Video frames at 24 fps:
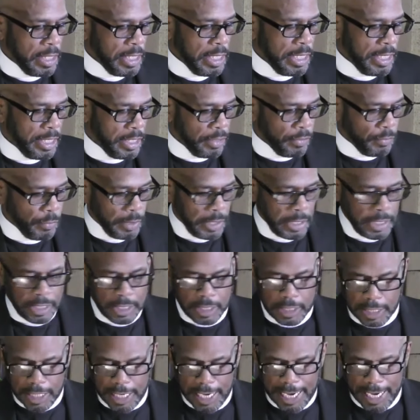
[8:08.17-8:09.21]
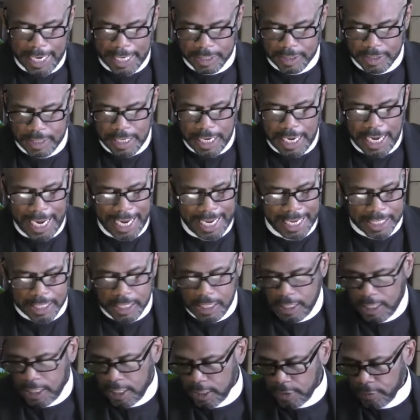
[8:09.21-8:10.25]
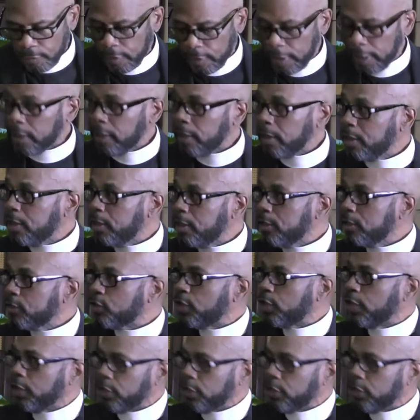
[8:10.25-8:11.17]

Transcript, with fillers: hearing, and adhering to